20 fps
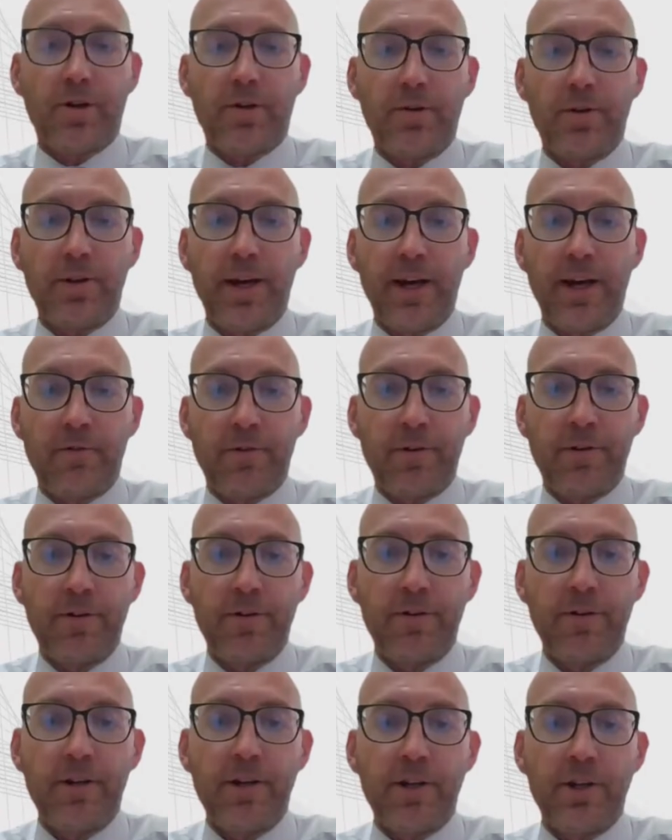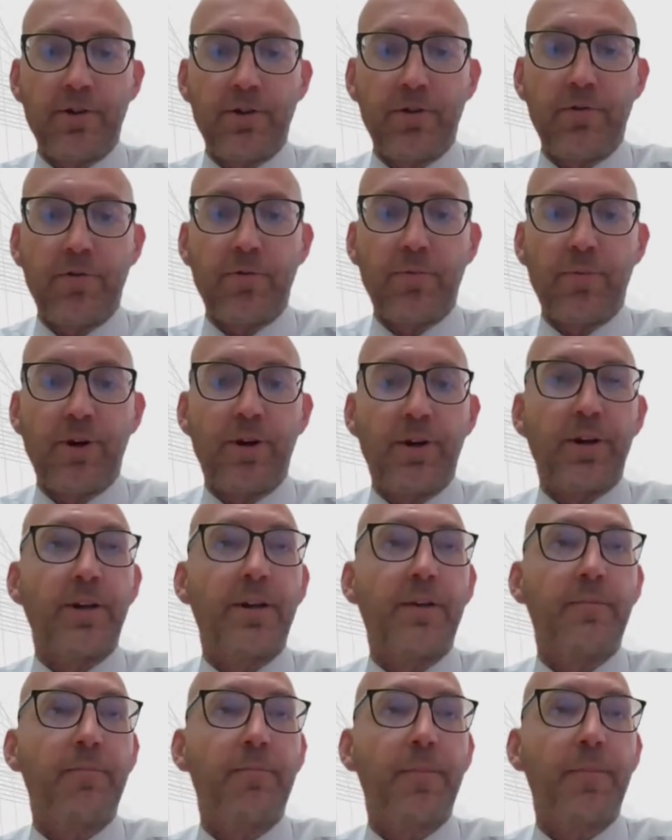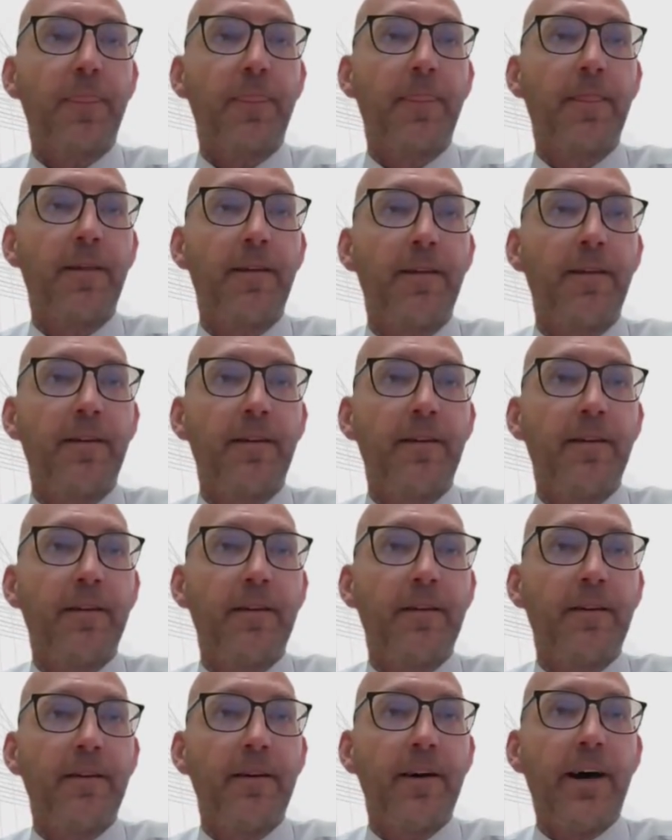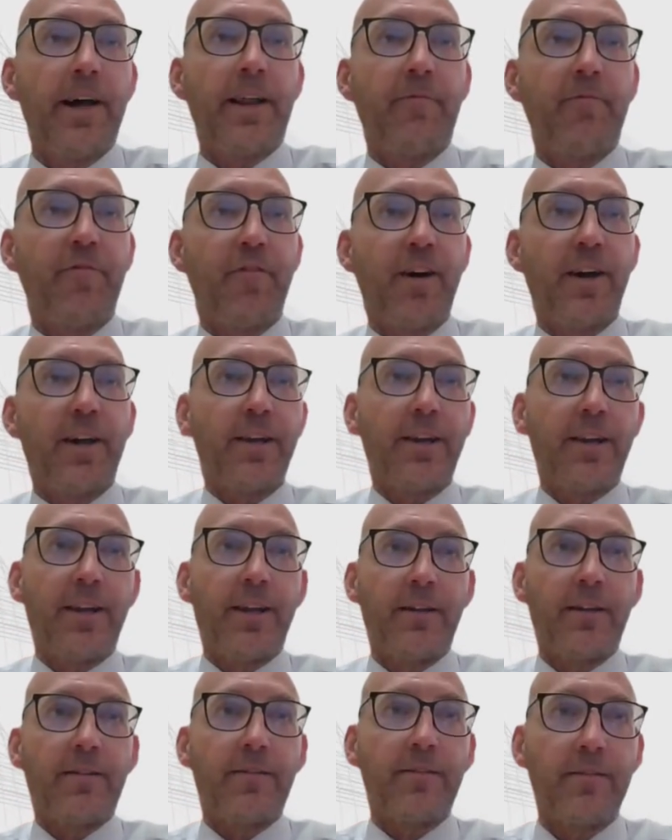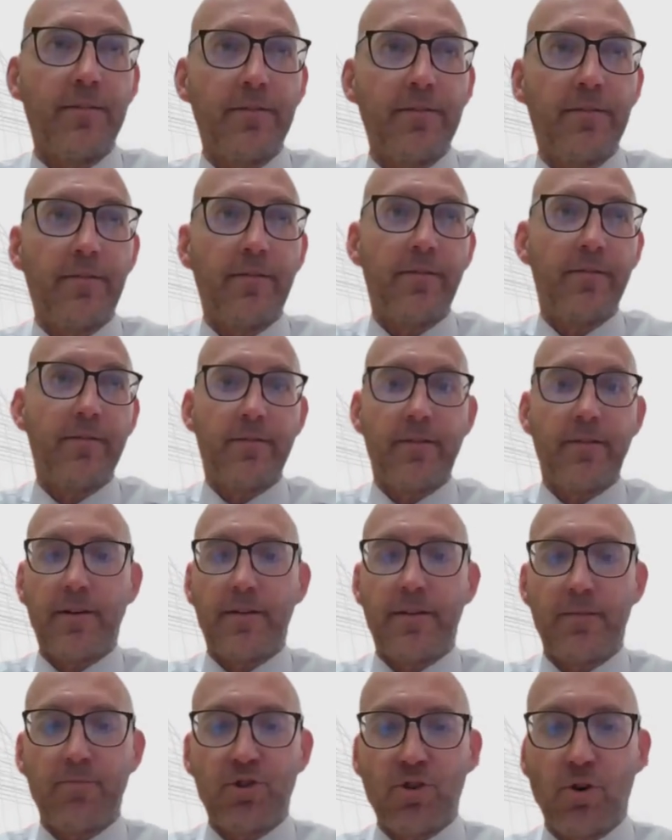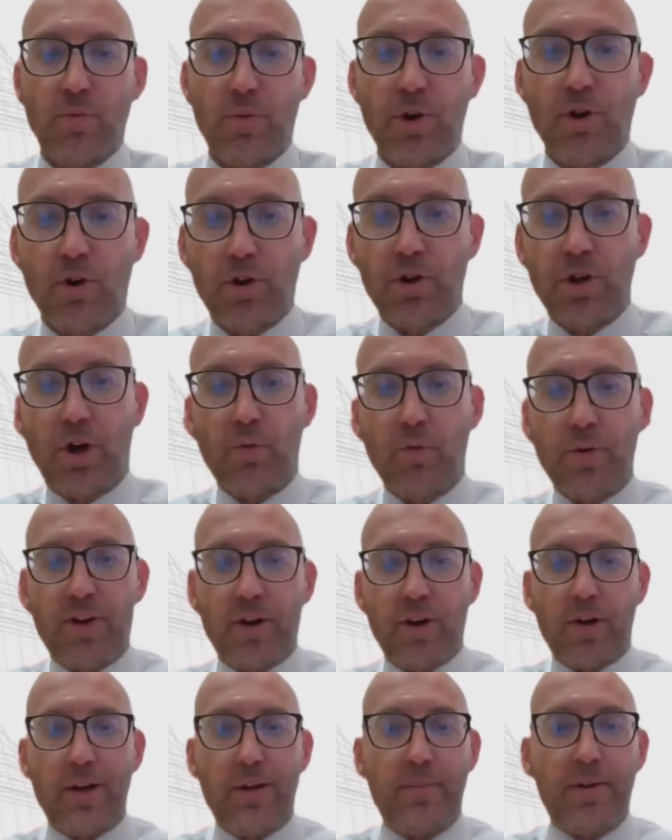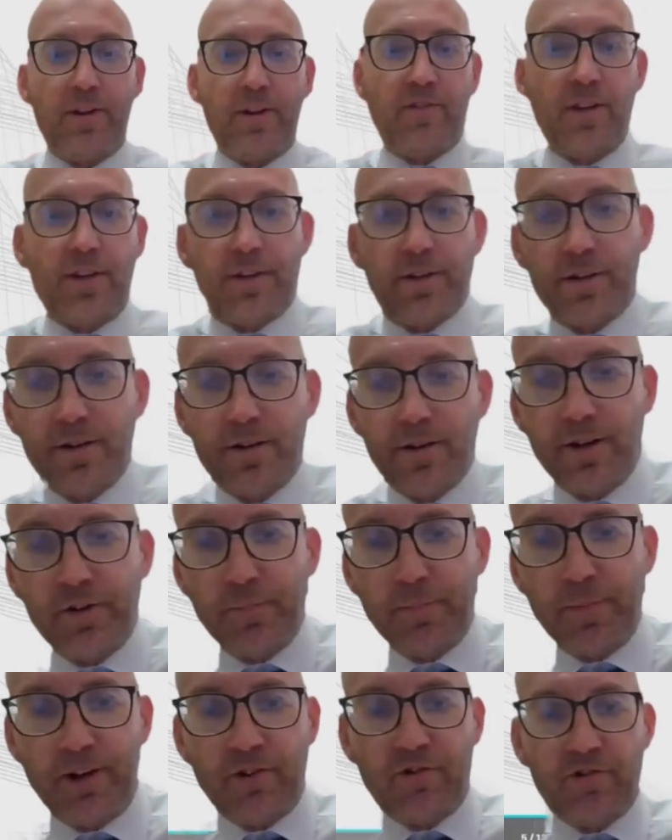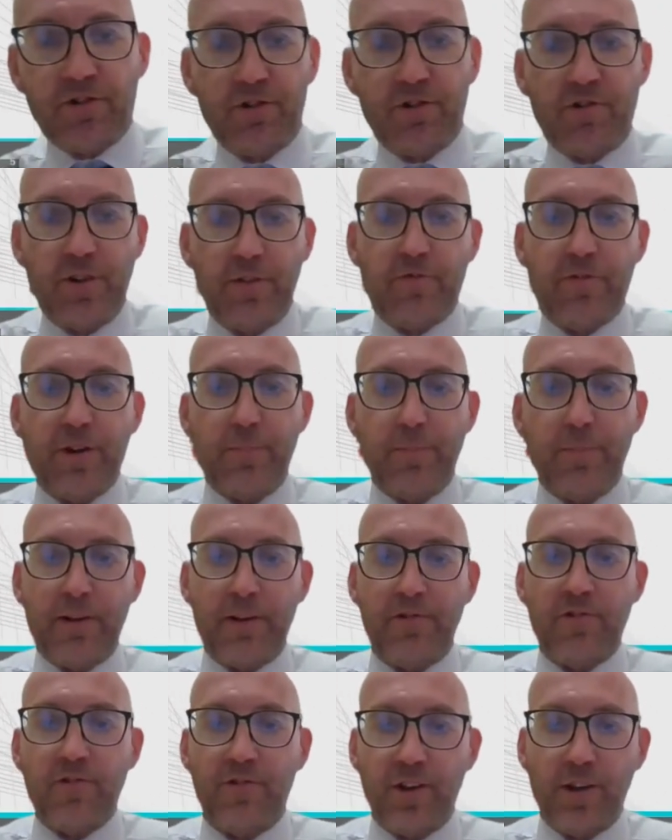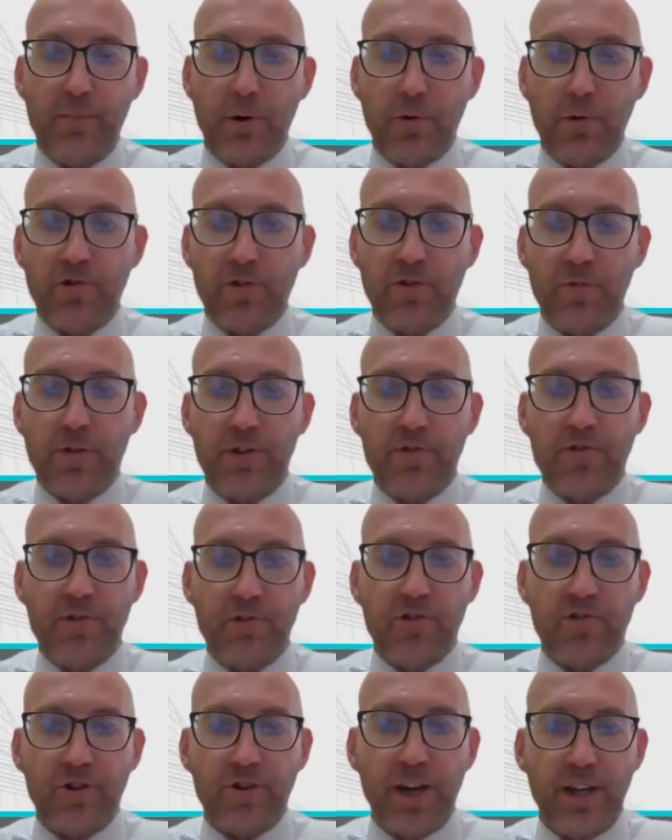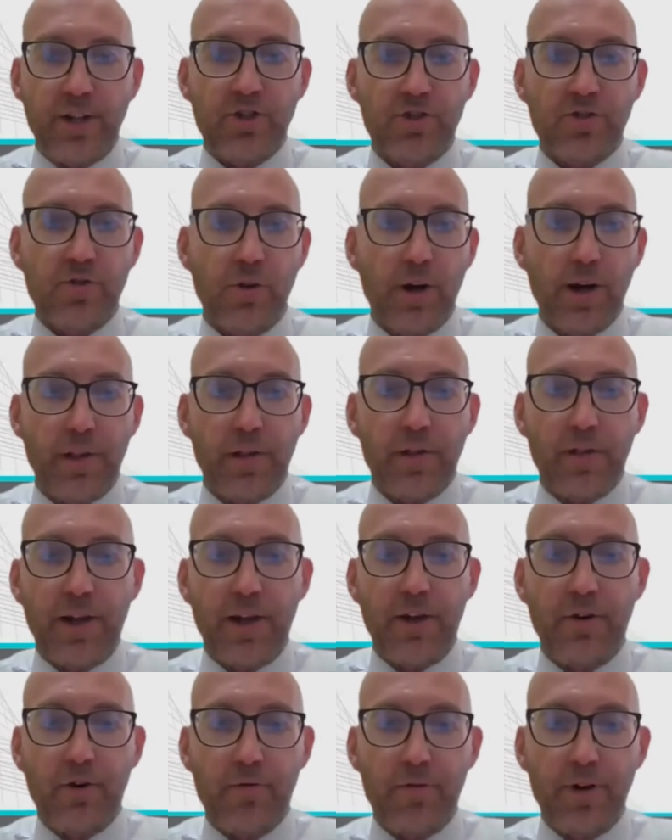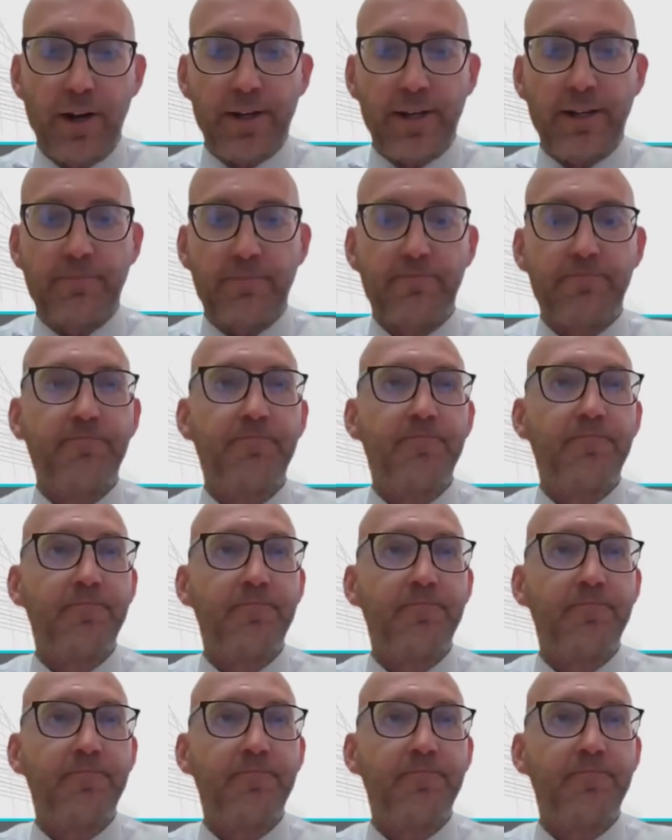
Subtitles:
knuckle down and do the work? And then finally, I'm sure we all know we've got limited administrative capacity. Most of us are stretched quite thin already.